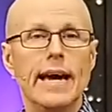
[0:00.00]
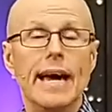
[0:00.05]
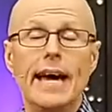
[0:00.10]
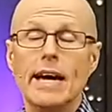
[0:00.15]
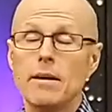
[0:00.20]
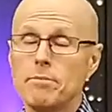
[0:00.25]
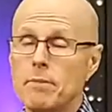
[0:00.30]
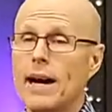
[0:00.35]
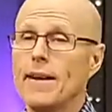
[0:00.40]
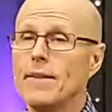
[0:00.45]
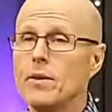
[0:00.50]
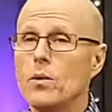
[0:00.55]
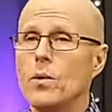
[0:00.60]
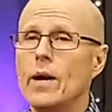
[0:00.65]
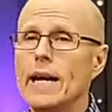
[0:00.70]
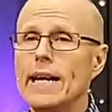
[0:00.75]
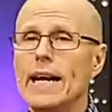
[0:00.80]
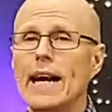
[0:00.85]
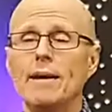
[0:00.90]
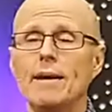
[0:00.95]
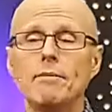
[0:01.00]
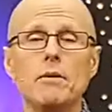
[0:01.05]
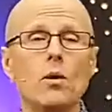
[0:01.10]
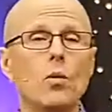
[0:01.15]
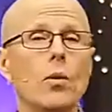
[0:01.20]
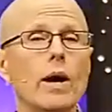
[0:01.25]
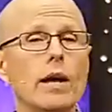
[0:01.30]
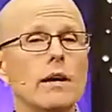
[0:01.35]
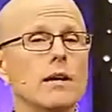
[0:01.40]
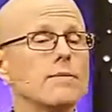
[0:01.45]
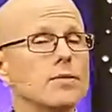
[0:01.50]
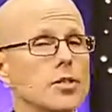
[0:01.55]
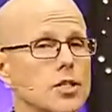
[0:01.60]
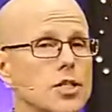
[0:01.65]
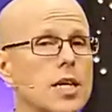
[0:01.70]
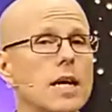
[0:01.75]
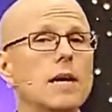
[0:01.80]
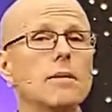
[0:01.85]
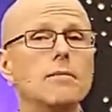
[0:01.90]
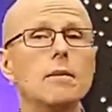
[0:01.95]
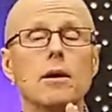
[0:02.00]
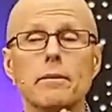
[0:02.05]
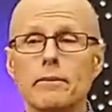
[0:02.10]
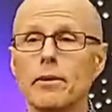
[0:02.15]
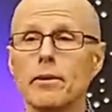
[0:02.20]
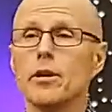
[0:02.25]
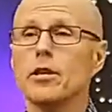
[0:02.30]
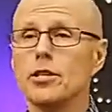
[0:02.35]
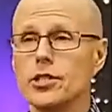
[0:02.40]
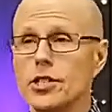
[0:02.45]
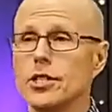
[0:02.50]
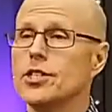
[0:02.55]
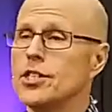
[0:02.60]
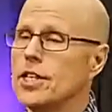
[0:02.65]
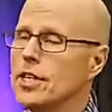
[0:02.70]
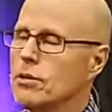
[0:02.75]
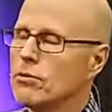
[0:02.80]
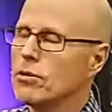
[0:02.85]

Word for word: And by the way, I'm aware of some emergency